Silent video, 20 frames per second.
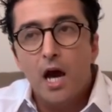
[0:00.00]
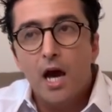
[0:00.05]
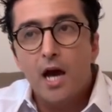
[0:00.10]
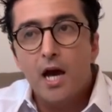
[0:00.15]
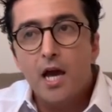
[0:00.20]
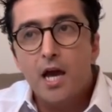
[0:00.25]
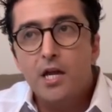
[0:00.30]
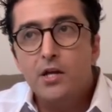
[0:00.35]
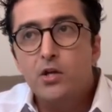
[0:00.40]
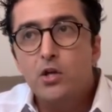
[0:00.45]
uh,
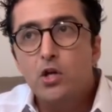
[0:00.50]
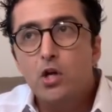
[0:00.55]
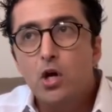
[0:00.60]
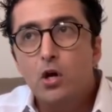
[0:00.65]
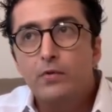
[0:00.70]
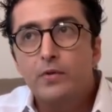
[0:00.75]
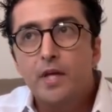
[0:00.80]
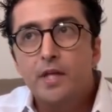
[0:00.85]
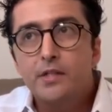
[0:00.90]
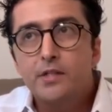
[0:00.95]
and you
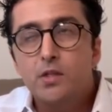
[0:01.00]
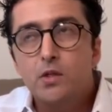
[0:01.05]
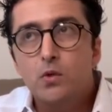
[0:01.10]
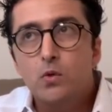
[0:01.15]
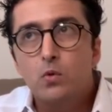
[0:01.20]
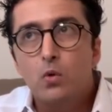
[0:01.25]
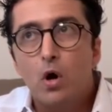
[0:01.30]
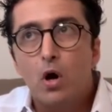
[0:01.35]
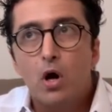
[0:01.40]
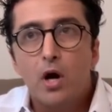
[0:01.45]
know that
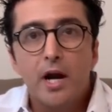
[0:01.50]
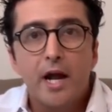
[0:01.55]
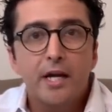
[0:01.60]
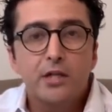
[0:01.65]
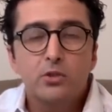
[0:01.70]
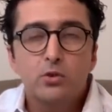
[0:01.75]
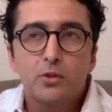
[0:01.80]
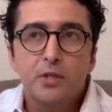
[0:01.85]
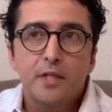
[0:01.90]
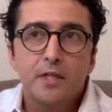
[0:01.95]
you are
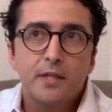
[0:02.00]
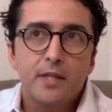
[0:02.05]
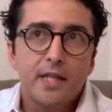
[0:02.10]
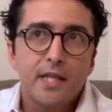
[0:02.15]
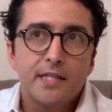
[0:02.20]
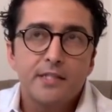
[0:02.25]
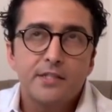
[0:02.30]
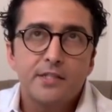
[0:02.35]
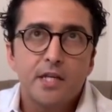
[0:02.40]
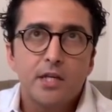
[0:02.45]
actually,
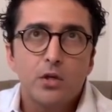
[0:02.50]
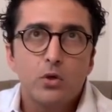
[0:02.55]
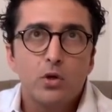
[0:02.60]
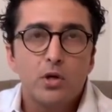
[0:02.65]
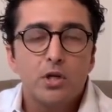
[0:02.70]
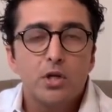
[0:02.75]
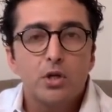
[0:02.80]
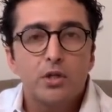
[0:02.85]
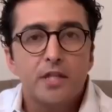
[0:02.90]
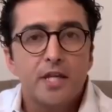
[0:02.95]
let's say
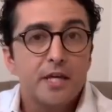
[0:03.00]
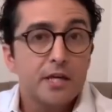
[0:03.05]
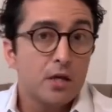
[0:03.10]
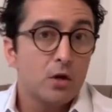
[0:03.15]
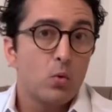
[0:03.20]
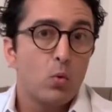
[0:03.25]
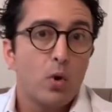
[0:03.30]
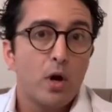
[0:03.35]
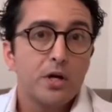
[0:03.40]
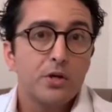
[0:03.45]
you're you
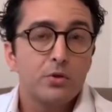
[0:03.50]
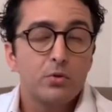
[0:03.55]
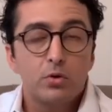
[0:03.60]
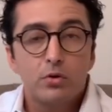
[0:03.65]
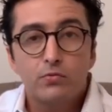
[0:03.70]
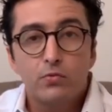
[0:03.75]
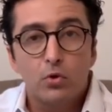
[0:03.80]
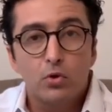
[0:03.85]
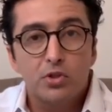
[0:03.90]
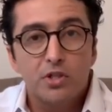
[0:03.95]
taking one
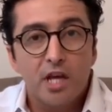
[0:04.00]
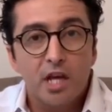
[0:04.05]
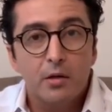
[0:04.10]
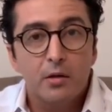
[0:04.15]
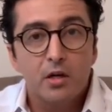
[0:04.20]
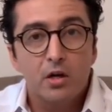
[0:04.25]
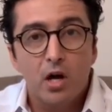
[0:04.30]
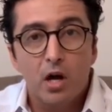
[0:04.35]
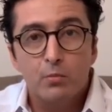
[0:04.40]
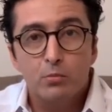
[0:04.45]
unit for
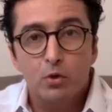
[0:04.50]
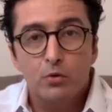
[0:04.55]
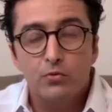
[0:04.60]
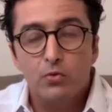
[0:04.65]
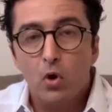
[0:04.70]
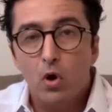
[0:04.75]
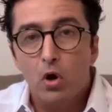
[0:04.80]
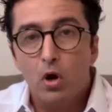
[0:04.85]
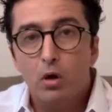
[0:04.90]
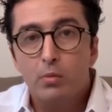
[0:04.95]
10 grams
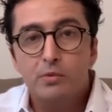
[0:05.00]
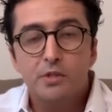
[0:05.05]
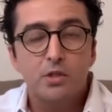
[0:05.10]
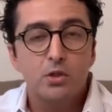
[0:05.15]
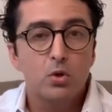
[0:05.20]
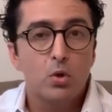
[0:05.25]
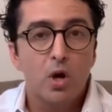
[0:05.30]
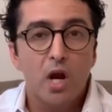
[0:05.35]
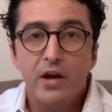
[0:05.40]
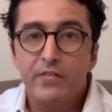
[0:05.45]
of carbs
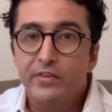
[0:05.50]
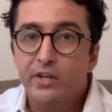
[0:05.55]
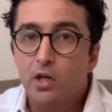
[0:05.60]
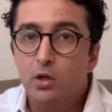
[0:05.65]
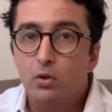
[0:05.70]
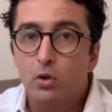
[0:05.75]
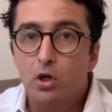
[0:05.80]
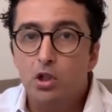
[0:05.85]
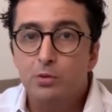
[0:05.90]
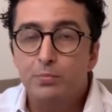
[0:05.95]
and you're
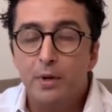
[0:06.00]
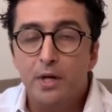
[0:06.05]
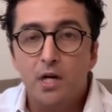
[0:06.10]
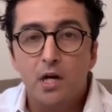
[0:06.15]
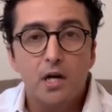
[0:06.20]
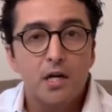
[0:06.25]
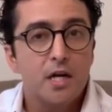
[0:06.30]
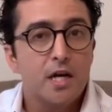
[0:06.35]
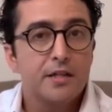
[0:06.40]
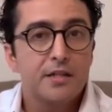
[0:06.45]
having a large
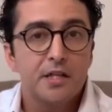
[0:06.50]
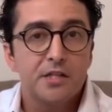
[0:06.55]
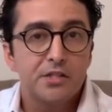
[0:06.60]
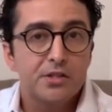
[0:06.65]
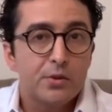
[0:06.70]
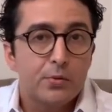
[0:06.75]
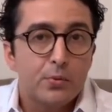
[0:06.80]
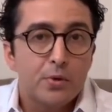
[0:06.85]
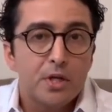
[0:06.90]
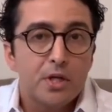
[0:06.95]
banana,
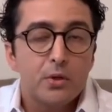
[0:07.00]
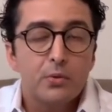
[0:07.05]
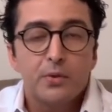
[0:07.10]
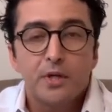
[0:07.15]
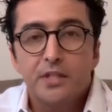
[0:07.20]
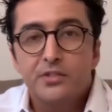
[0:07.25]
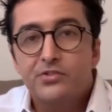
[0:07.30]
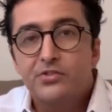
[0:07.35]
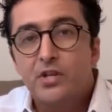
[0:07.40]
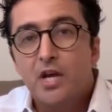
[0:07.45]
that's three
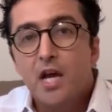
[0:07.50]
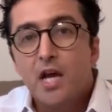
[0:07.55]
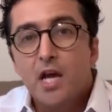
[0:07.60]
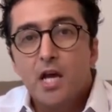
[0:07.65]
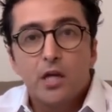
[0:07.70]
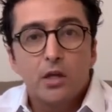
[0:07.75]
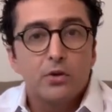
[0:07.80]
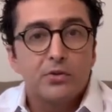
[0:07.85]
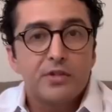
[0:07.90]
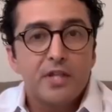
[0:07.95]
units.
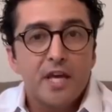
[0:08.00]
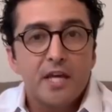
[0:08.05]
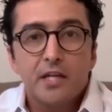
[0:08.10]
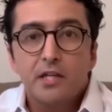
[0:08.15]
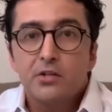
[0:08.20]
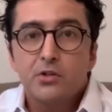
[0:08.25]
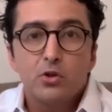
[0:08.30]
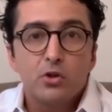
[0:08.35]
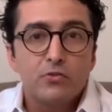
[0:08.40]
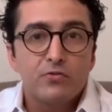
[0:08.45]
You
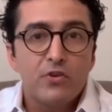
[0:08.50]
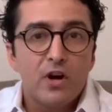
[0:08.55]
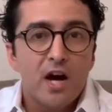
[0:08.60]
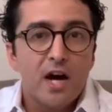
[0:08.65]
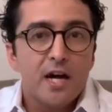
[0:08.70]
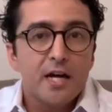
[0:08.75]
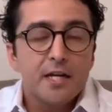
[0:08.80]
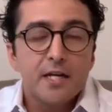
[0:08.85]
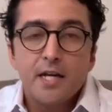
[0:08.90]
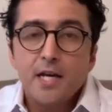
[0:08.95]
take it, you're
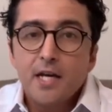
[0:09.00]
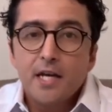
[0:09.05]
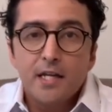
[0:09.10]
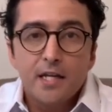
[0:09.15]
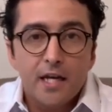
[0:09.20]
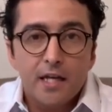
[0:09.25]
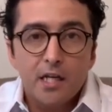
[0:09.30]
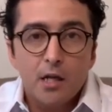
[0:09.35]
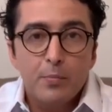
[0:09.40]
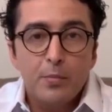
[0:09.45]
fine,
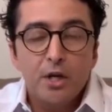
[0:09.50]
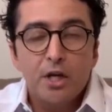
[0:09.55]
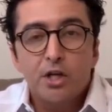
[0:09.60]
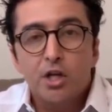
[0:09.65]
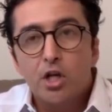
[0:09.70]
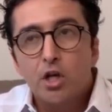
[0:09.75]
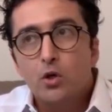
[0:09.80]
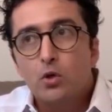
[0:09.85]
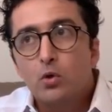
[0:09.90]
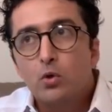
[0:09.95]
not a
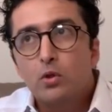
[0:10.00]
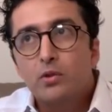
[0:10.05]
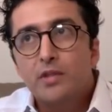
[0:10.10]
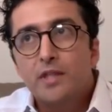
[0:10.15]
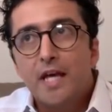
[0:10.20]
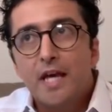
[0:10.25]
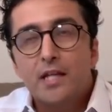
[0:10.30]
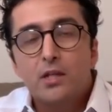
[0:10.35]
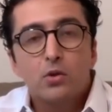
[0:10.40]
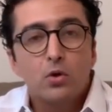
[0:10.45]
big deal.
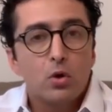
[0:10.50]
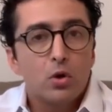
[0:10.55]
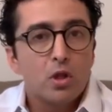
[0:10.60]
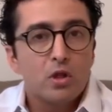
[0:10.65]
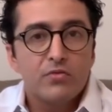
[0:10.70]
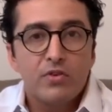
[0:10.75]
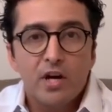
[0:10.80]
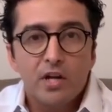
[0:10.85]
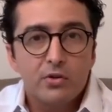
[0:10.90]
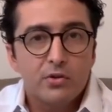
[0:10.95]
That
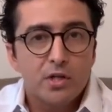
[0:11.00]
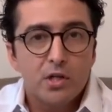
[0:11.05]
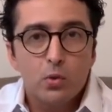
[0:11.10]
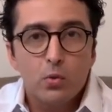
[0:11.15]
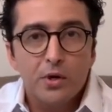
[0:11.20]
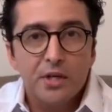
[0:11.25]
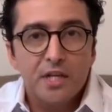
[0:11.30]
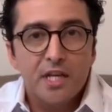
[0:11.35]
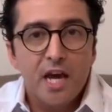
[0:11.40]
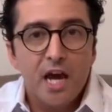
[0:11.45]
total of
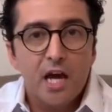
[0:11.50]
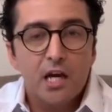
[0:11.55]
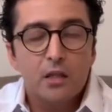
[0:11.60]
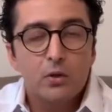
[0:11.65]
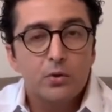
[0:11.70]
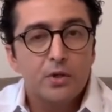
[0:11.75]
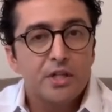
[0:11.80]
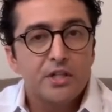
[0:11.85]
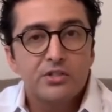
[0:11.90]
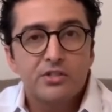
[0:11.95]
120
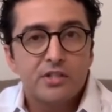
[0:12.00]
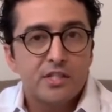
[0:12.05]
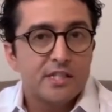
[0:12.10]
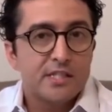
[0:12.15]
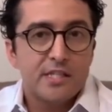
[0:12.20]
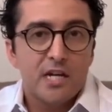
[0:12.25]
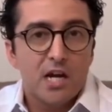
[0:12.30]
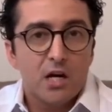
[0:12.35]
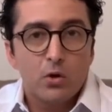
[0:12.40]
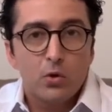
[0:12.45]
calories
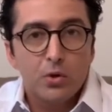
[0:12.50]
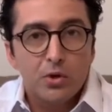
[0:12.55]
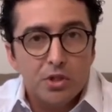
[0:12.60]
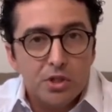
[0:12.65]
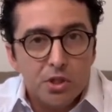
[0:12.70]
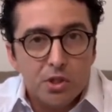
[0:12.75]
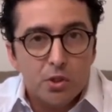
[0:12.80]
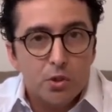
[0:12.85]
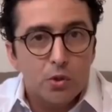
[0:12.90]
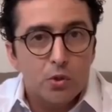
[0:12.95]
is not
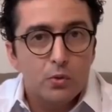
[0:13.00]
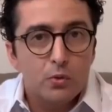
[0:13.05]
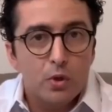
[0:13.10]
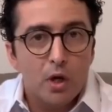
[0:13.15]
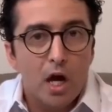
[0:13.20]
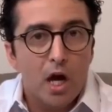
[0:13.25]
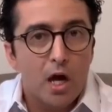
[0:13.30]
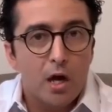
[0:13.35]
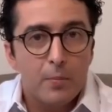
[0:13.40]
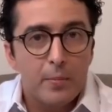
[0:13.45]
going
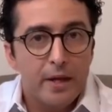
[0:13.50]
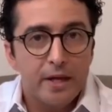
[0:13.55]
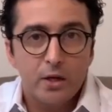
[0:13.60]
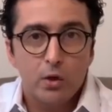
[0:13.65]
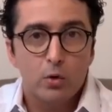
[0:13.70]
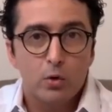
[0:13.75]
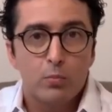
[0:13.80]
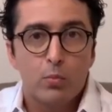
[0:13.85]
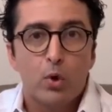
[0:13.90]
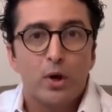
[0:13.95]
to uh,
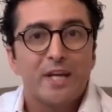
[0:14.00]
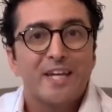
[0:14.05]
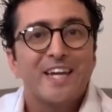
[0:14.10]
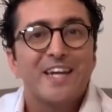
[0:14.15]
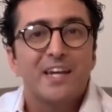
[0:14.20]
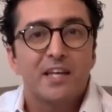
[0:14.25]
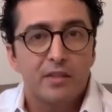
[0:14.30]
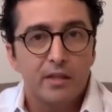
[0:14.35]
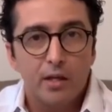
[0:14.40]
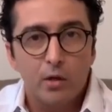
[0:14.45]
make or break
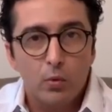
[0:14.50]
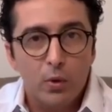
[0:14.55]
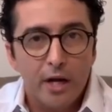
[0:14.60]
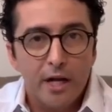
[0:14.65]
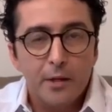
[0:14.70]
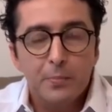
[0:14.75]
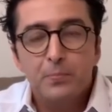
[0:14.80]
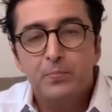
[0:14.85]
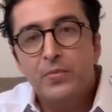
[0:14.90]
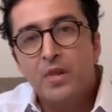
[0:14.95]
anything,
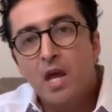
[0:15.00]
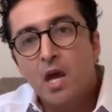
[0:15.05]
right?